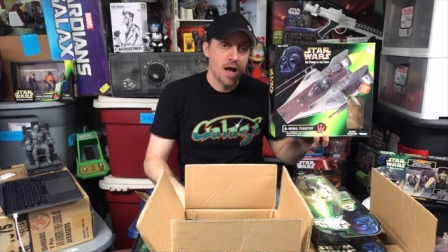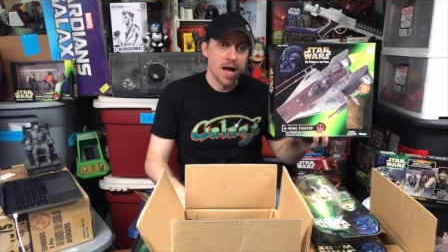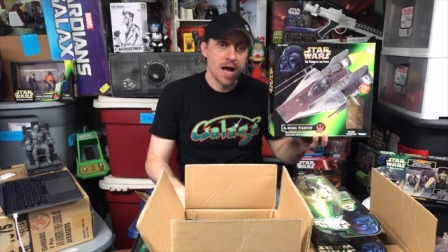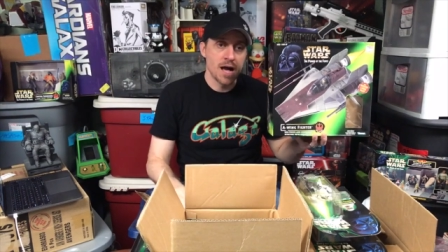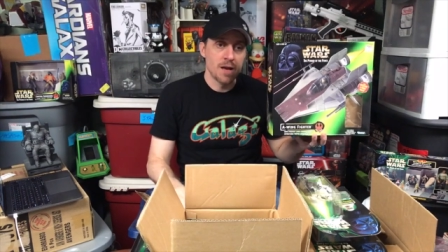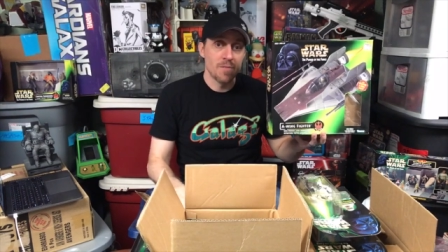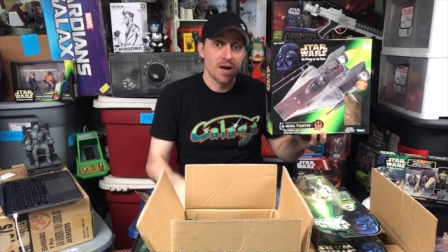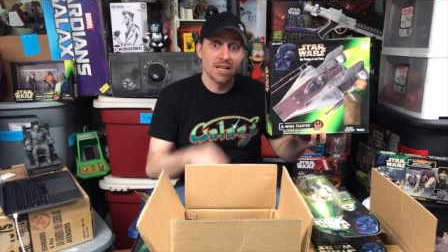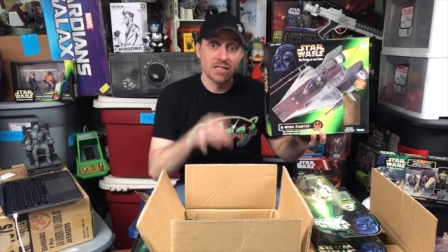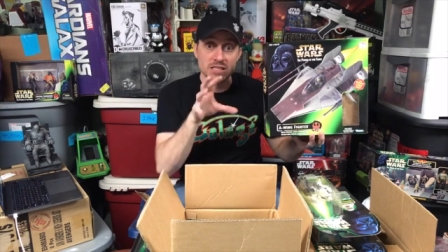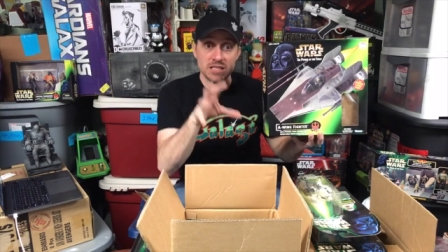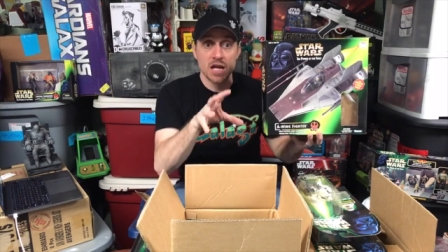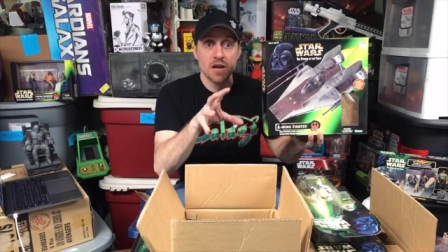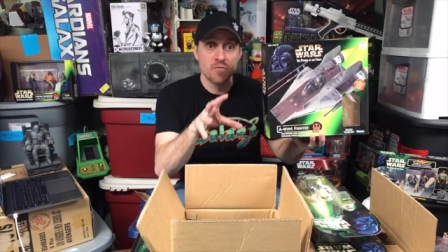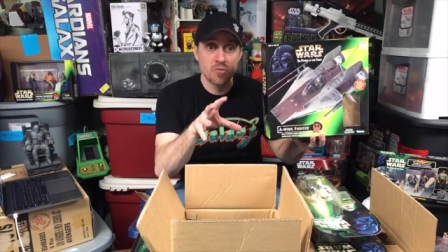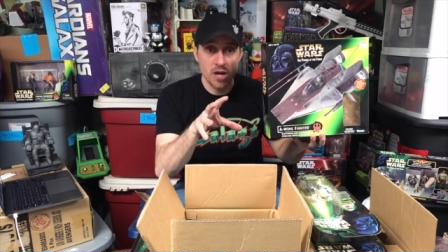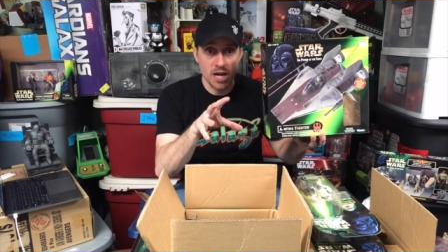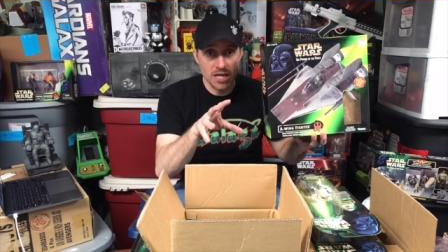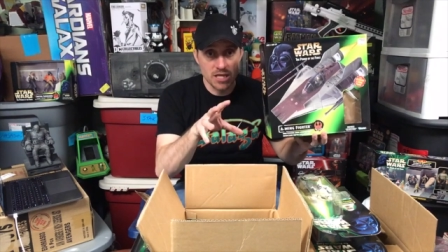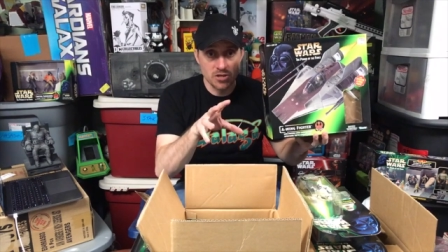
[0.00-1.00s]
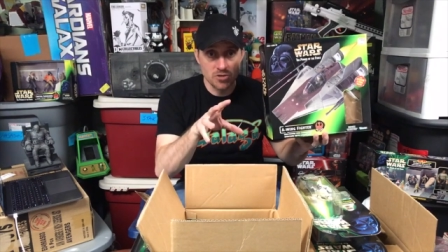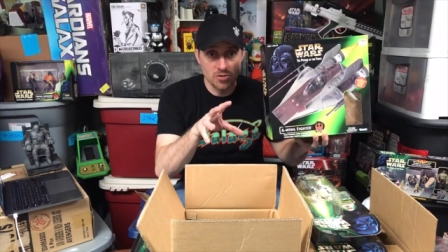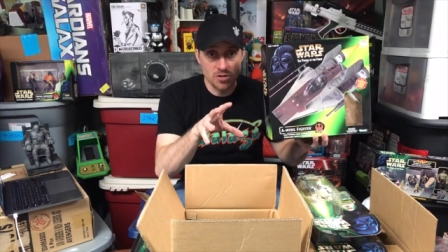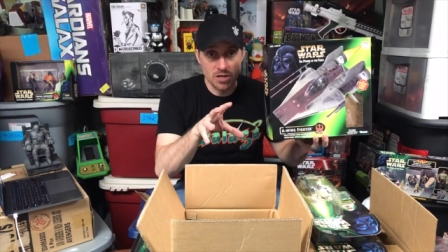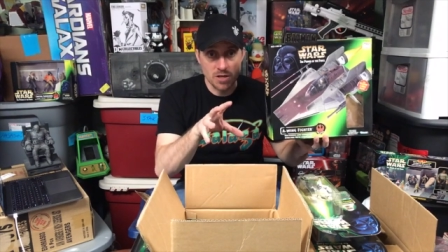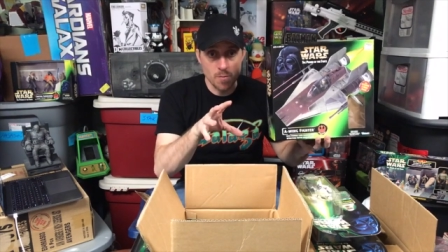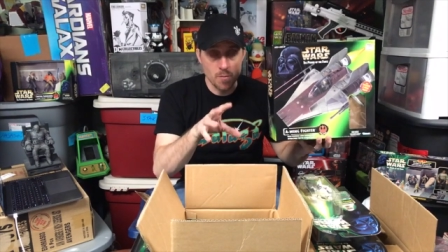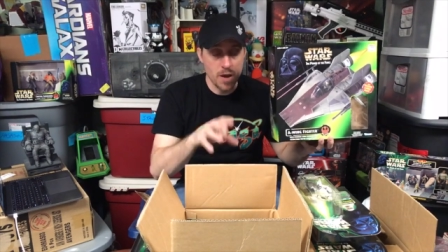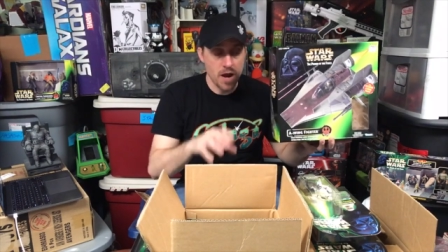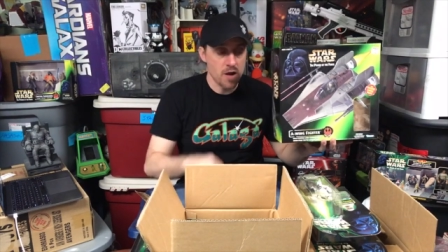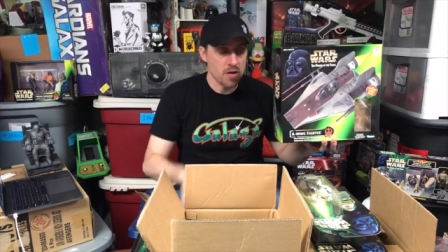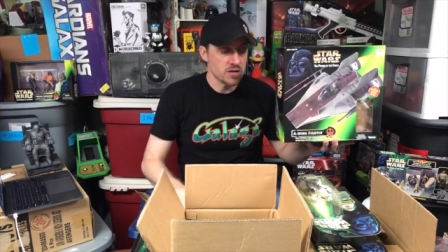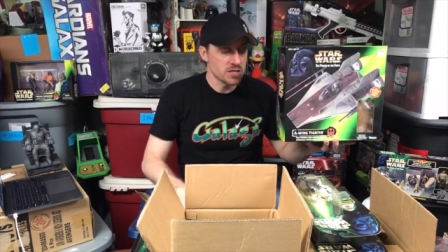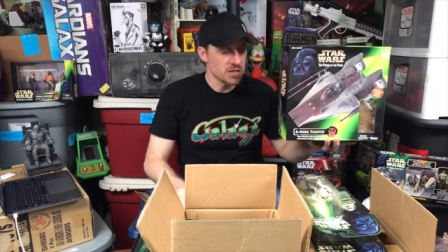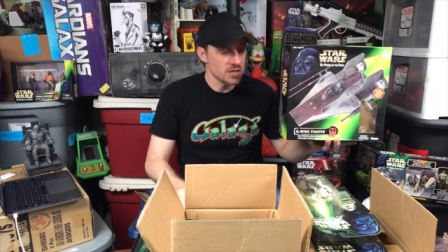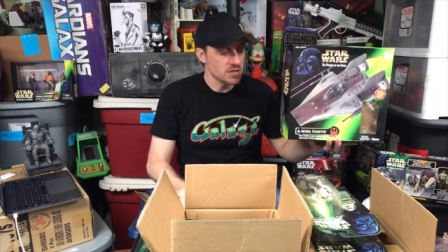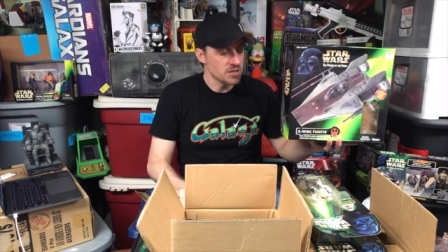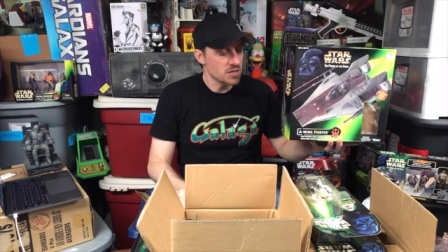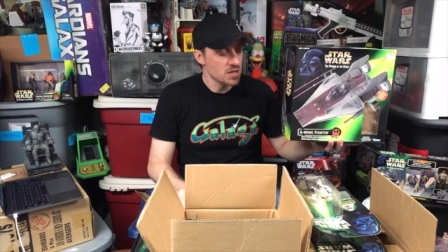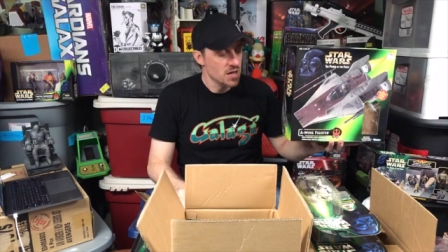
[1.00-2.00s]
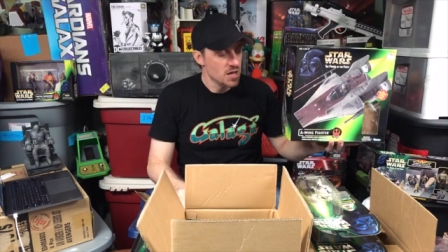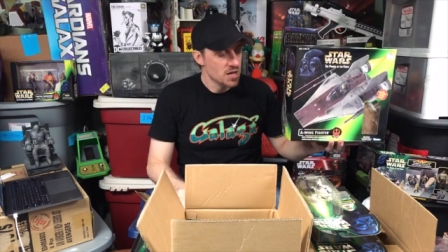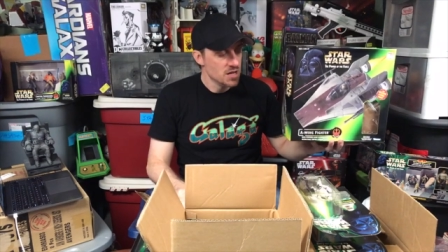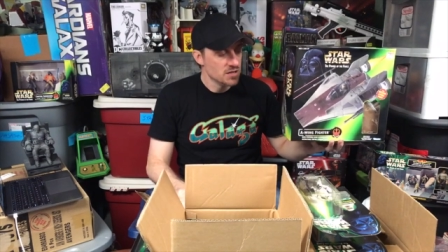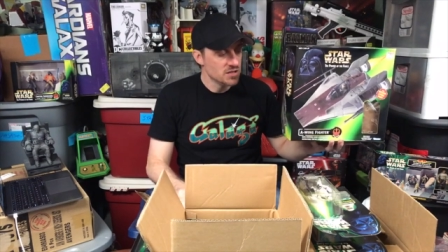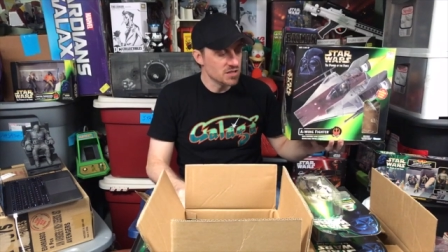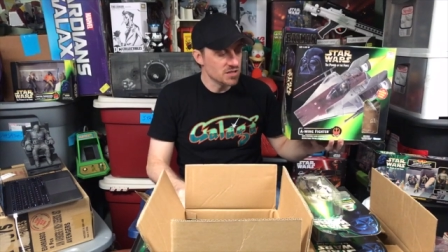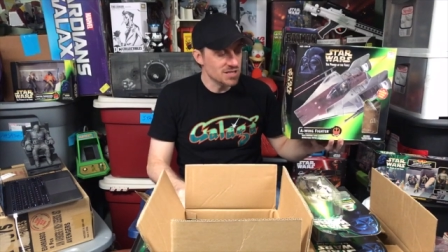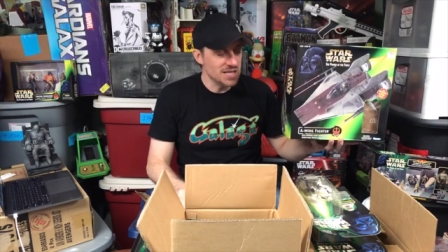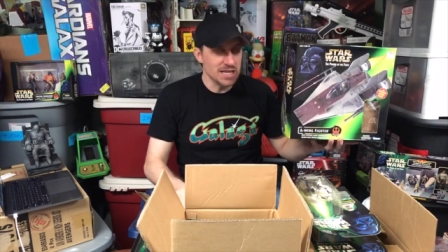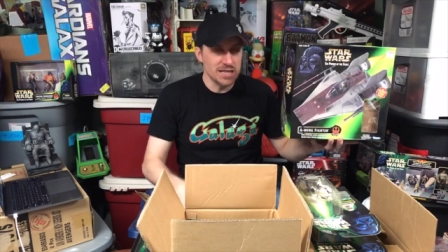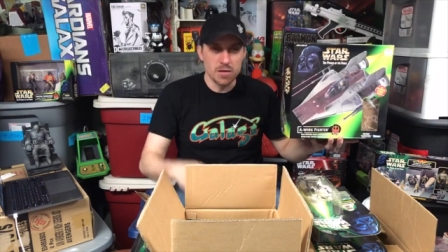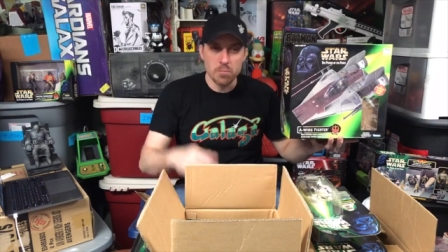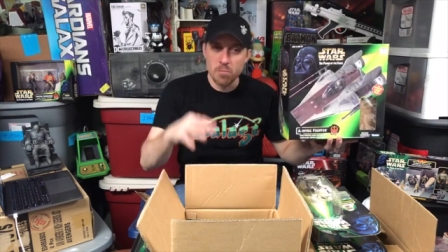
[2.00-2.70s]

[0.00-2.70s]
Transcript: I love when I can do the comparisons to see the